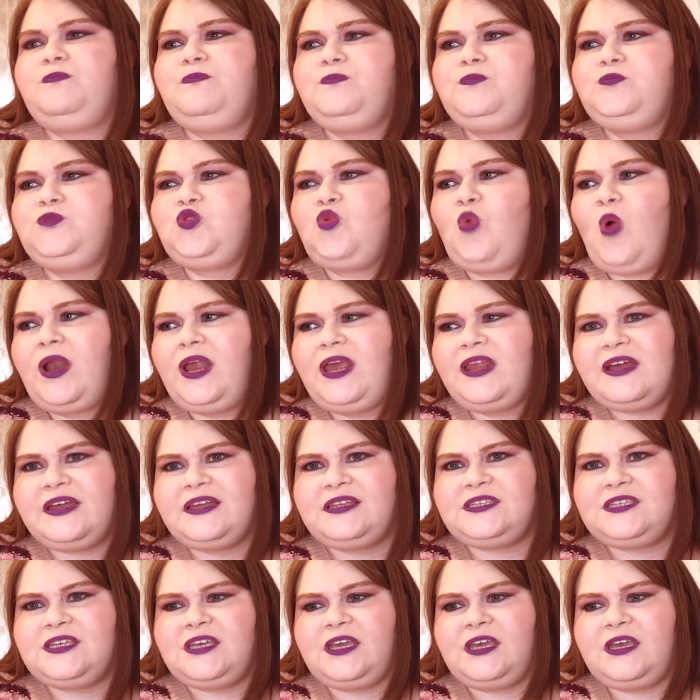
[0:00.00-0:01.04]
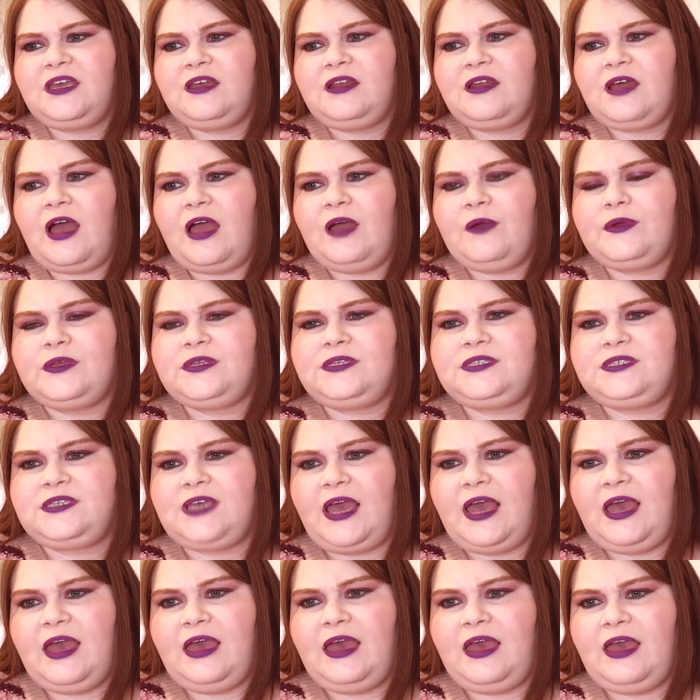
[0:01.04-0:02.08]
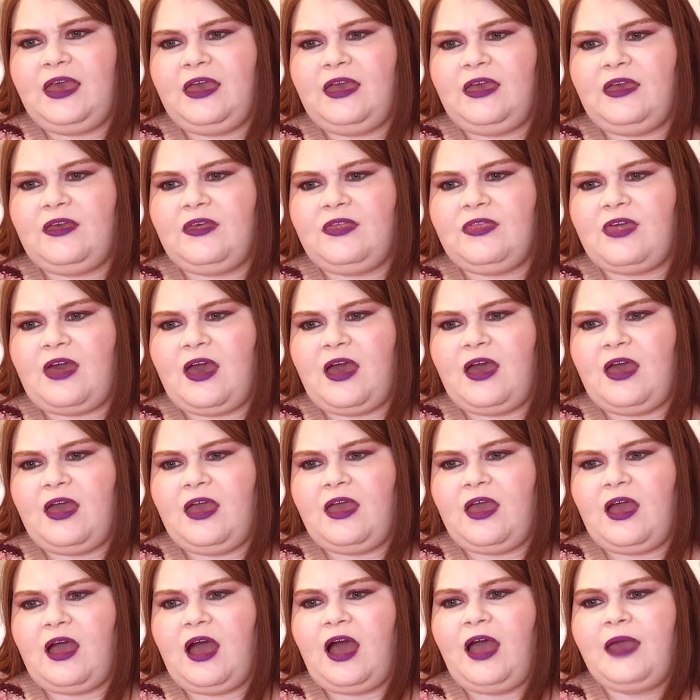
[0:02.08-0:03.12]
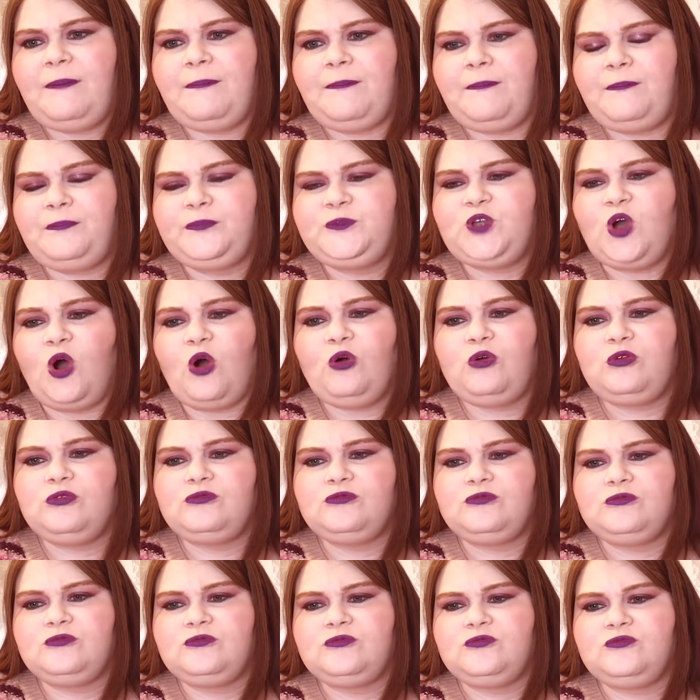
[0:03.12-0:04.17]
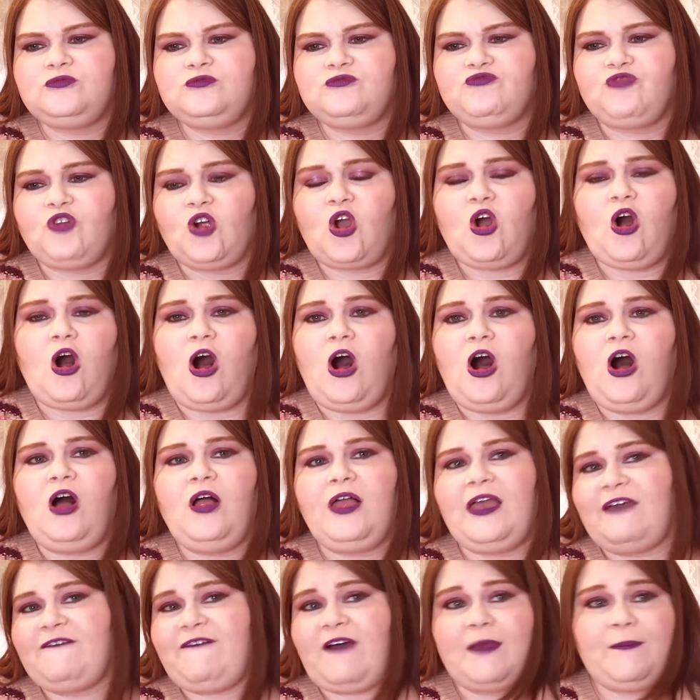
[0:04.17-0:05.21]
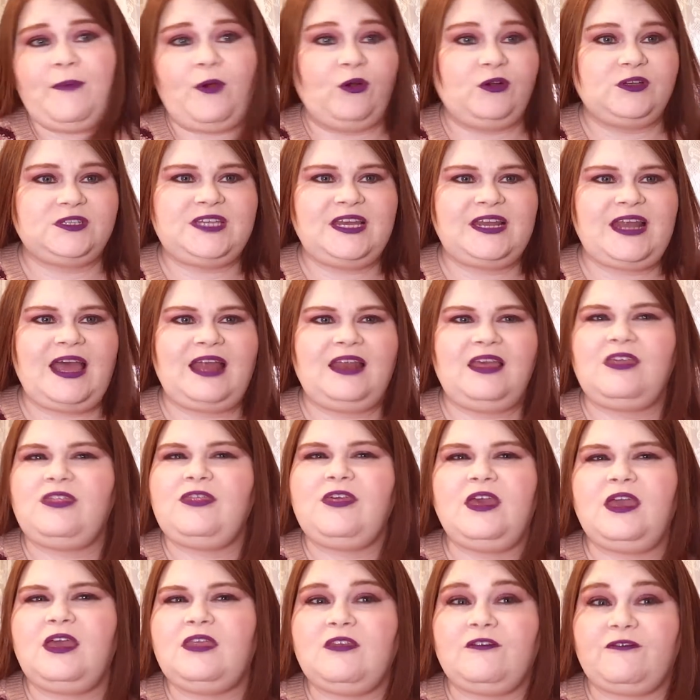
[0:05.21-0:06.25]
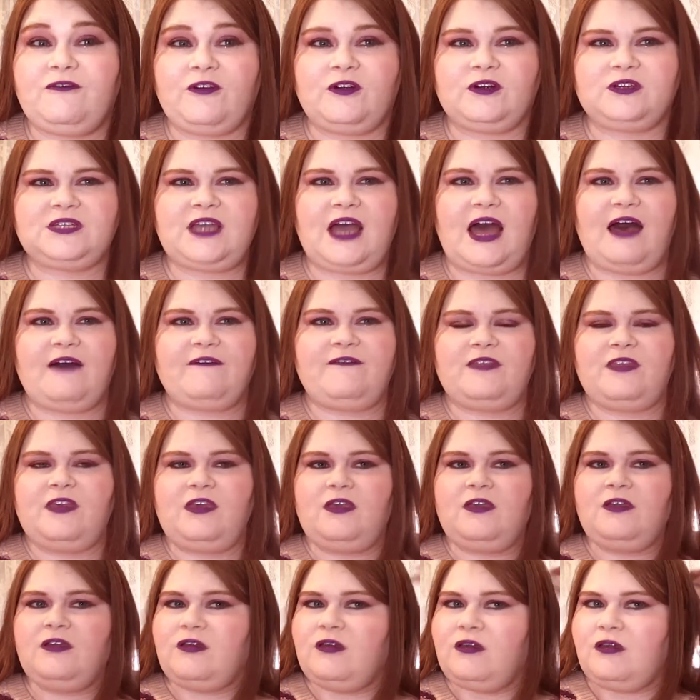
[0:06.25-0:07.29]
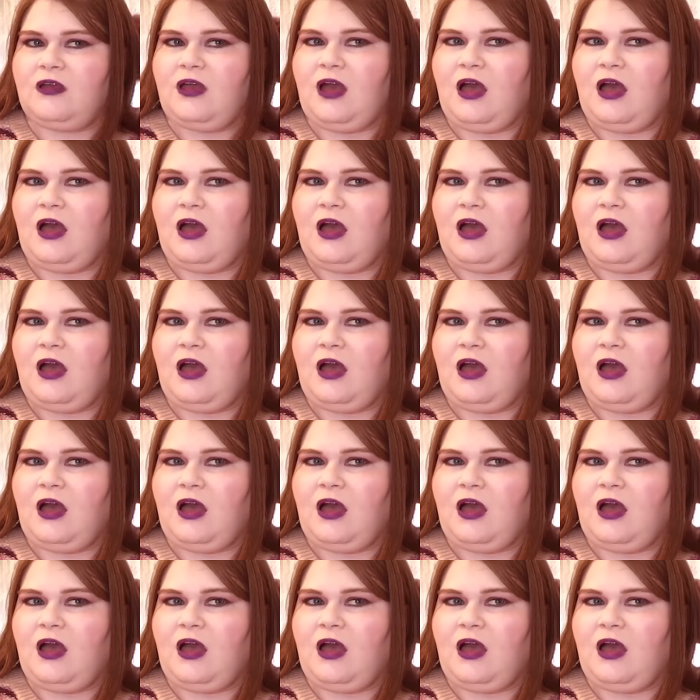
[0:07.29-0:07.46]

2019, I would say that I don't recall if I posted anything in the first half of the year.